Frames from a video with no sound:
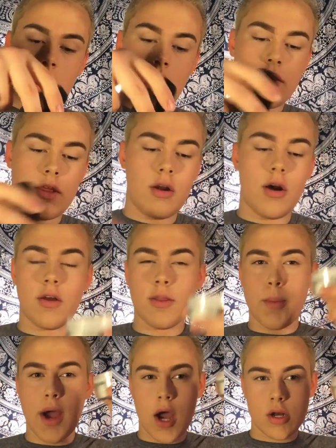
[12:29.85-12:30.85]
And then all the
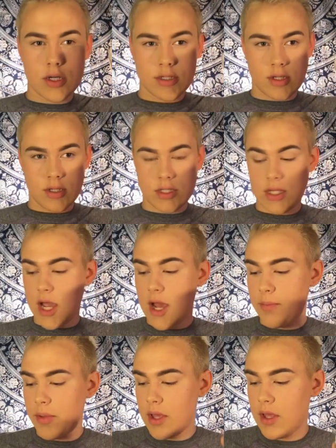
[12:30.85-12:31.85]
powder is on
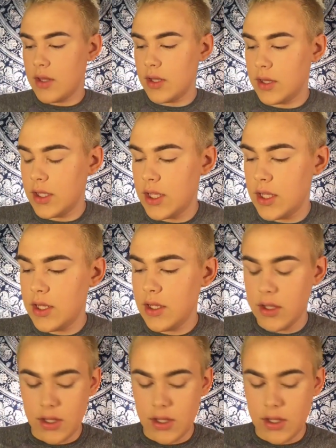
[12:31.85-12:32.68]
top, and the lid